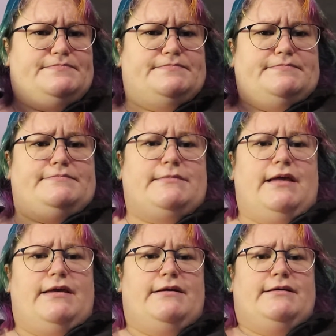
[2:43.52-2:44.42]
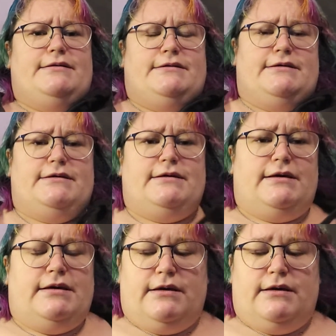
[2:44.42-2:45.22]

[no speech]